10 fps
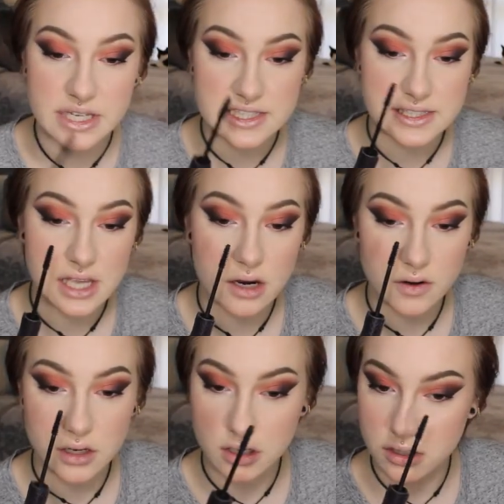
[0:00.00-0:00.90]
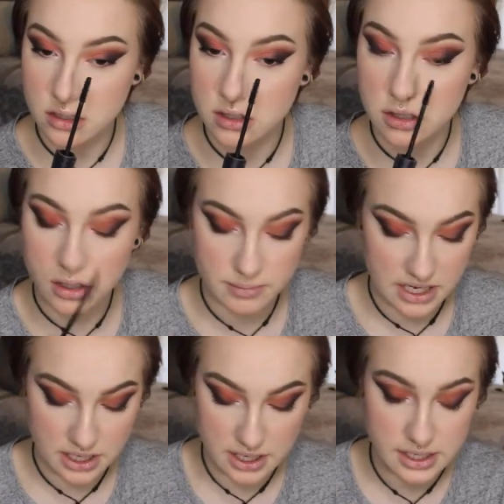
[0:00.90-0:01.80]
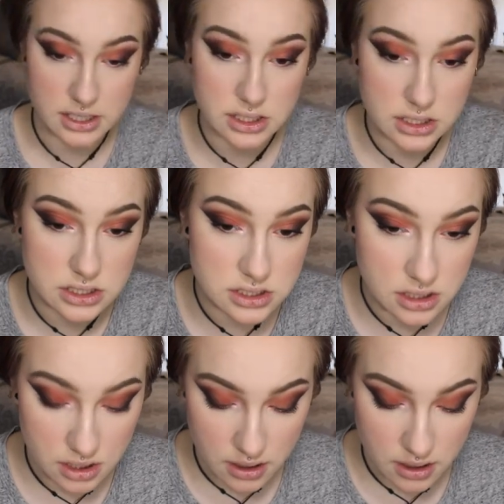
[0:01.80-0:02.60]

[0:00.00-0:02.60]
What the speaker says: mascara on my eyelids.